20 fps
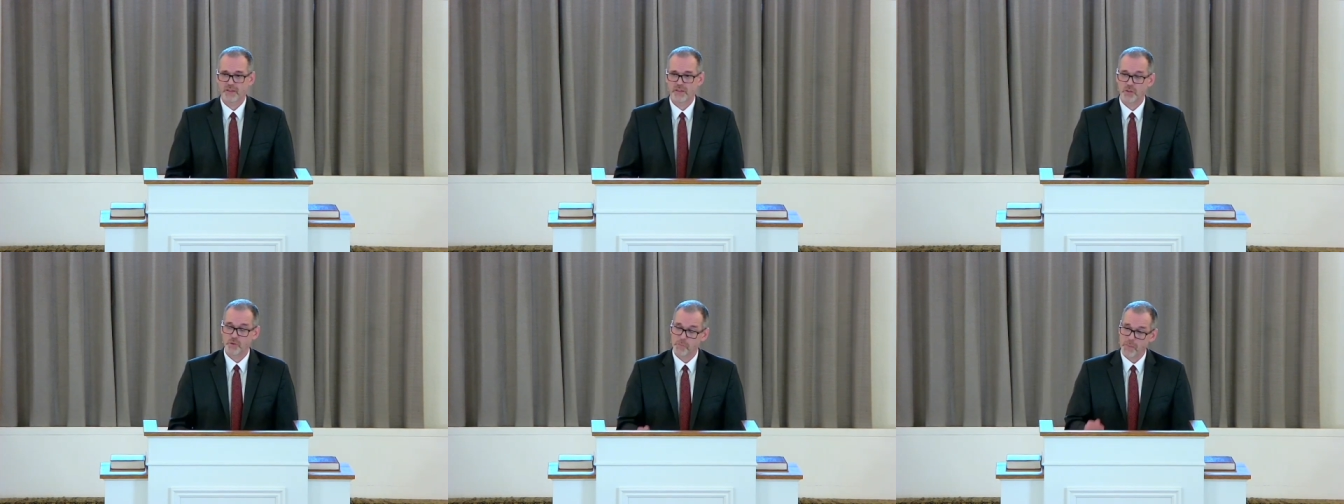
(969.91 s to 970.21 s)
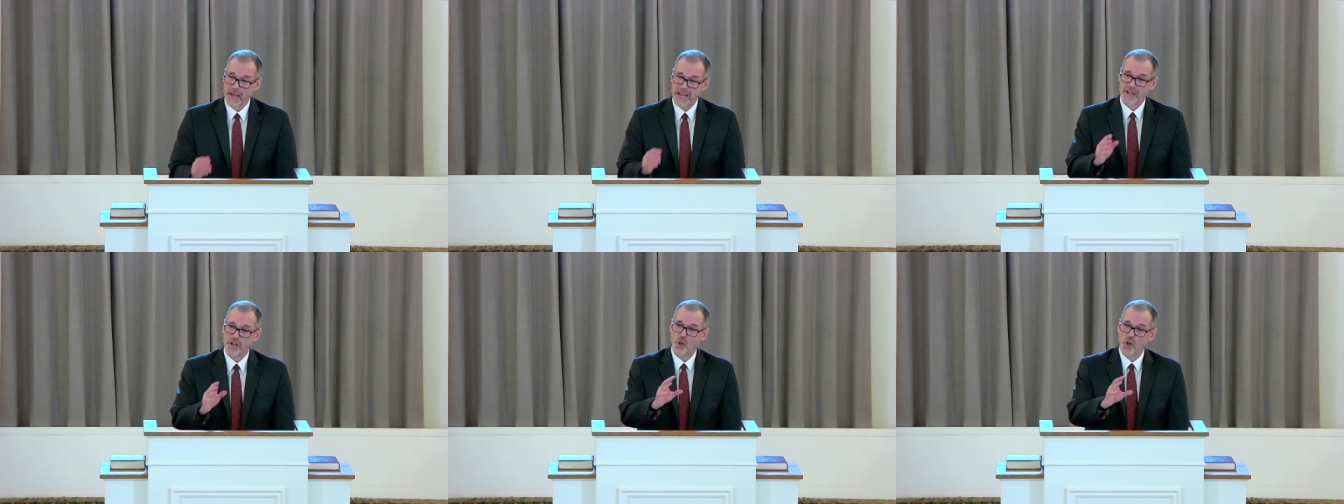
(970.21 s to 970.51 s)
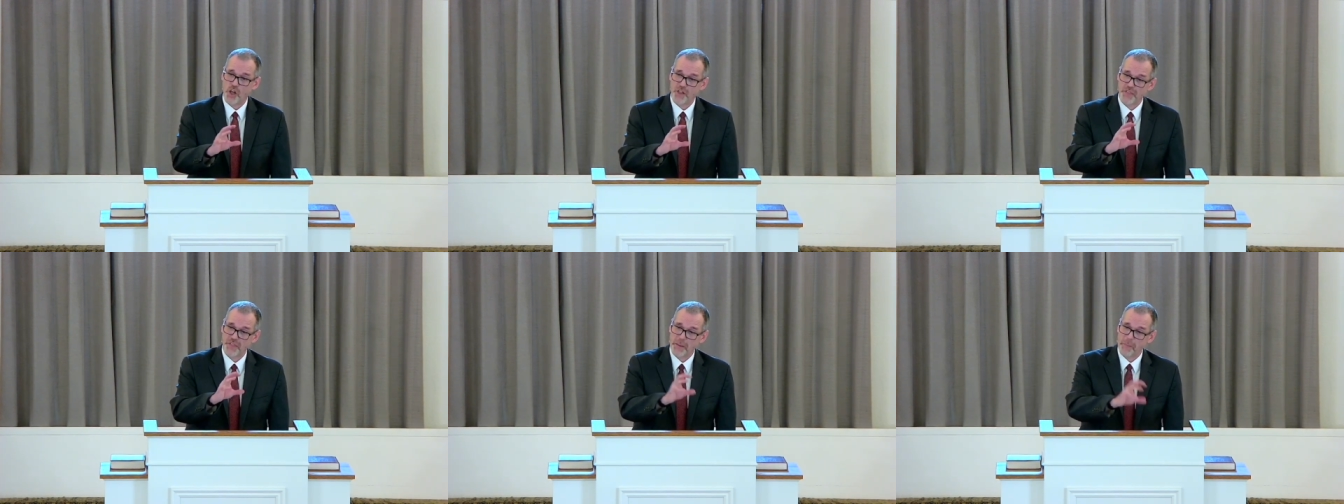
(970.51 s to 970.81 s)
You might
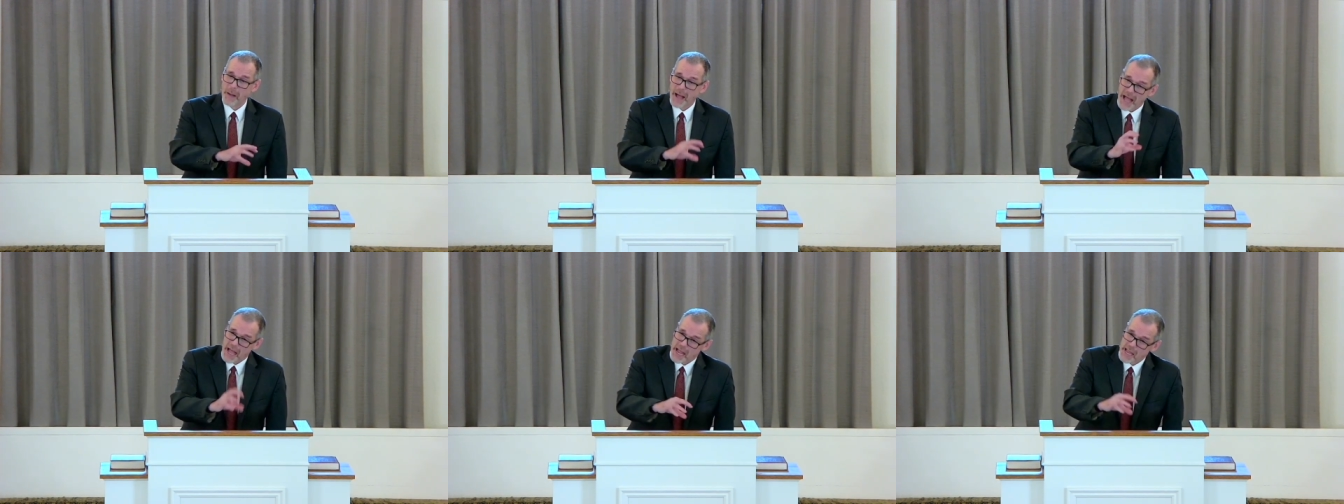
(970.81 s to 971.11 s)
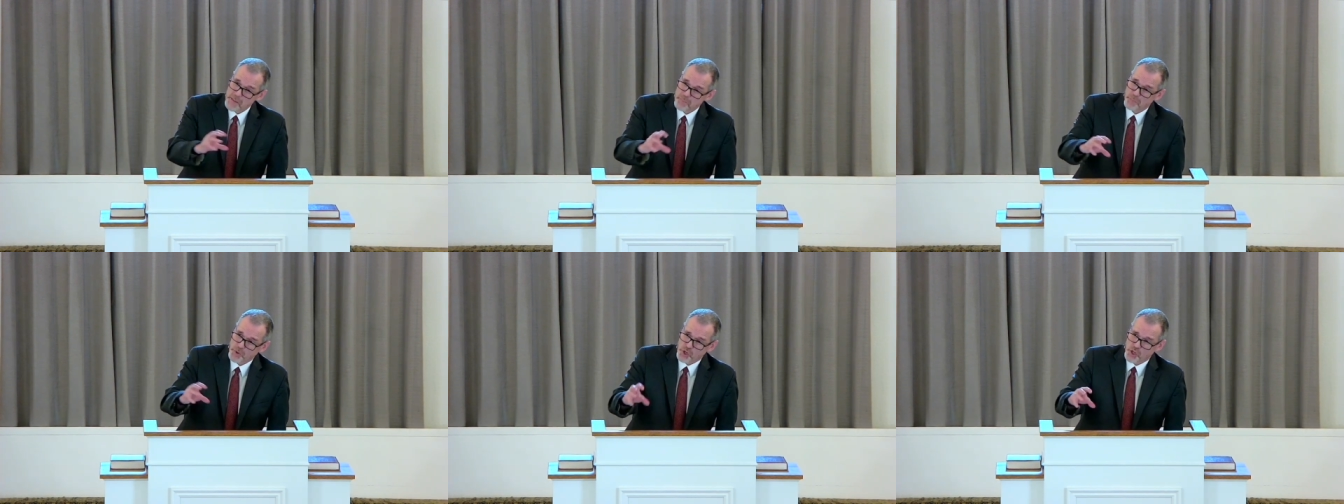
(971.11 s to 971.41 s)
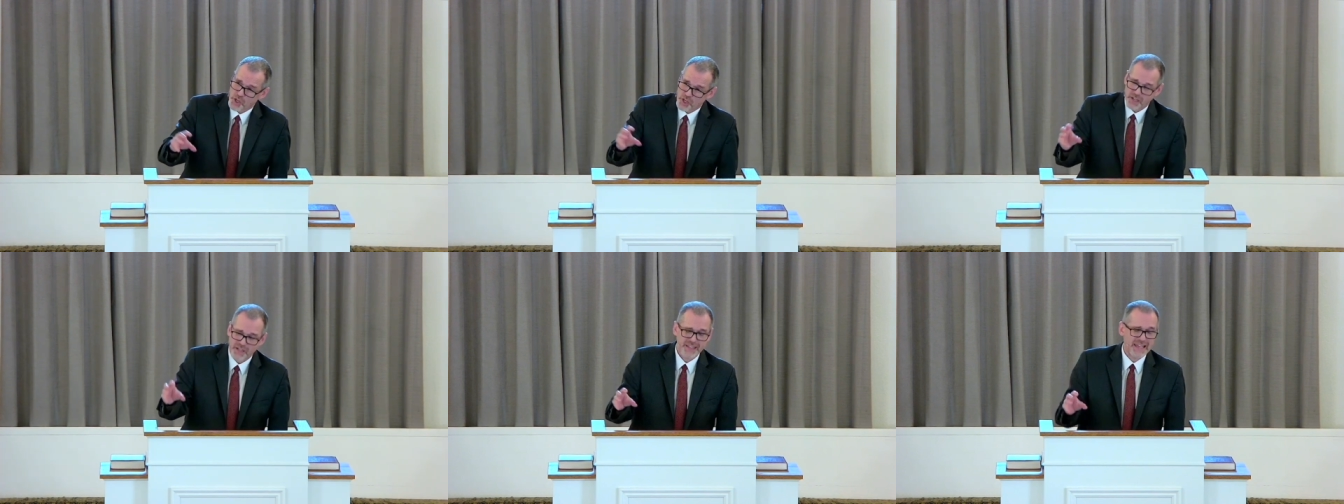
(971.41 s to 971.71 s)
call them
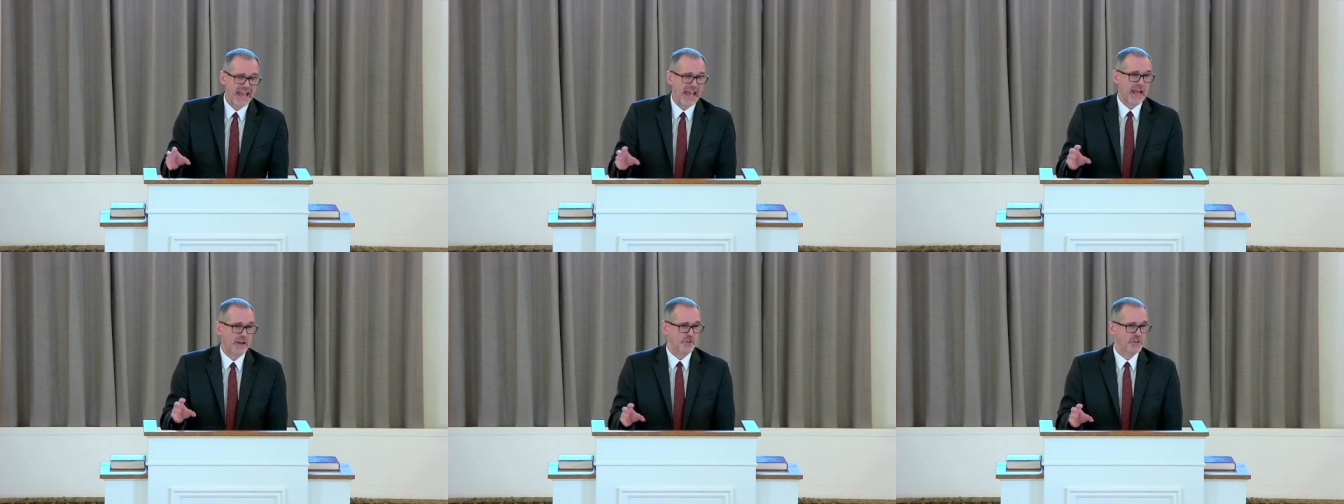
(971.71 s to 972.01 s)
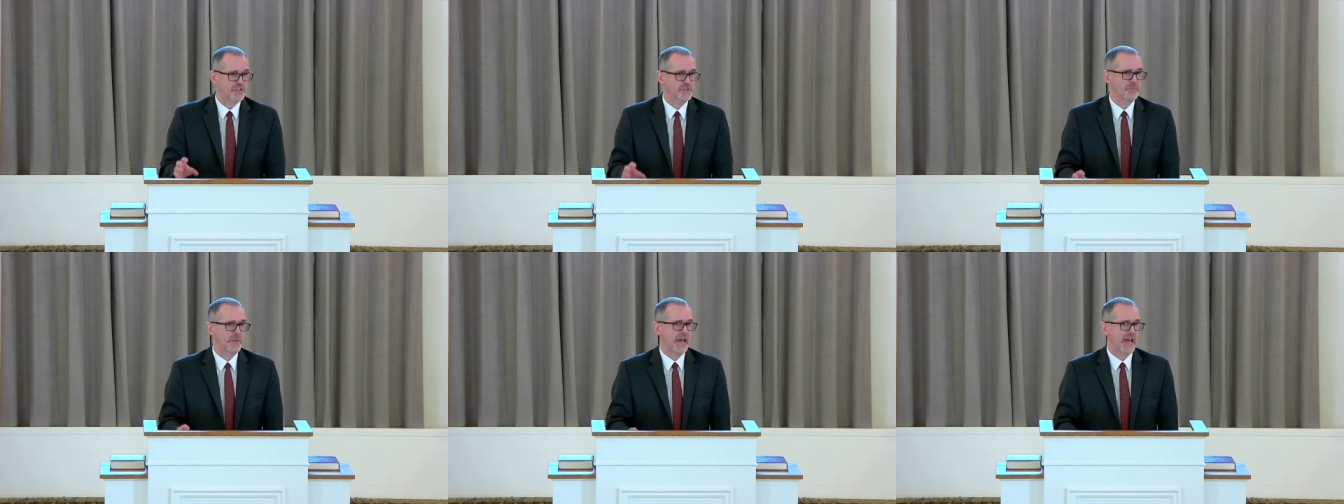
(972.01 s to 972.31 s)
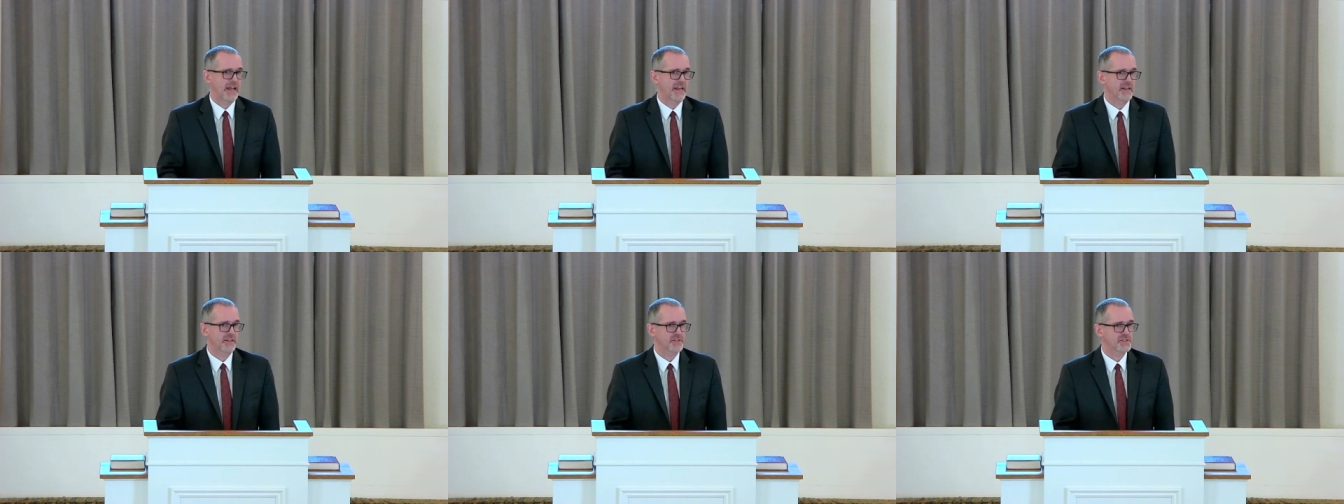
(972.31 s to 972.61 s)
hyper
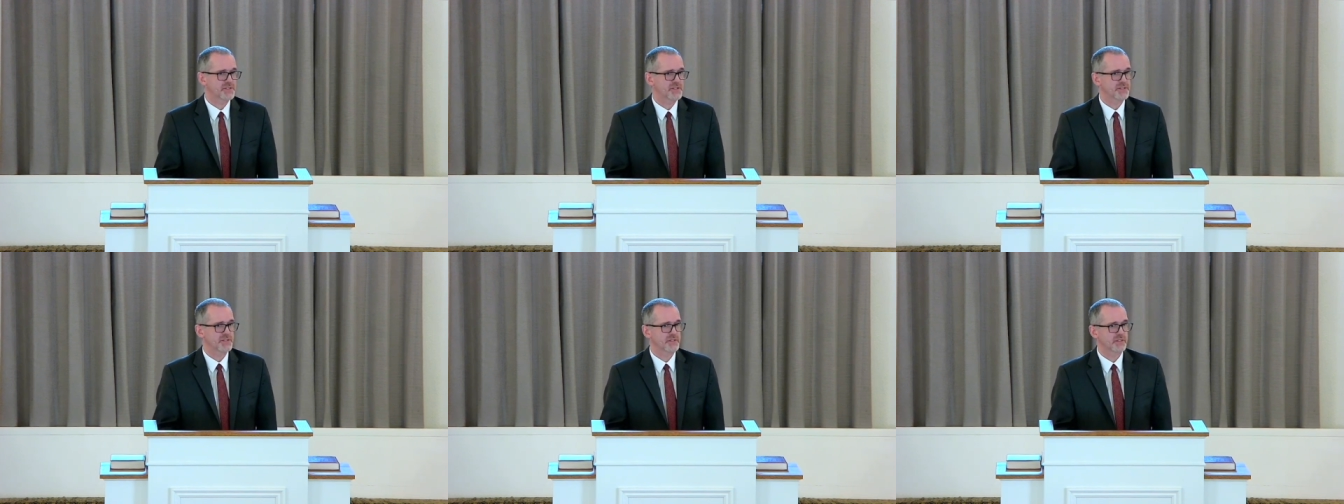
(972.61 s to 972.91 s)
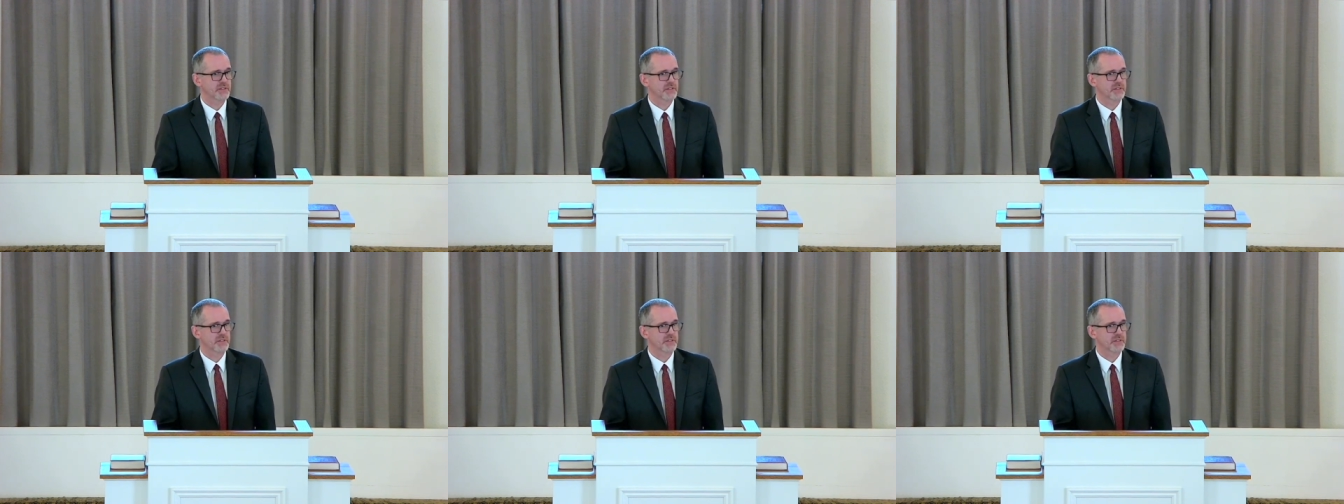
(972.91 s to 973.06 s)
charismatics.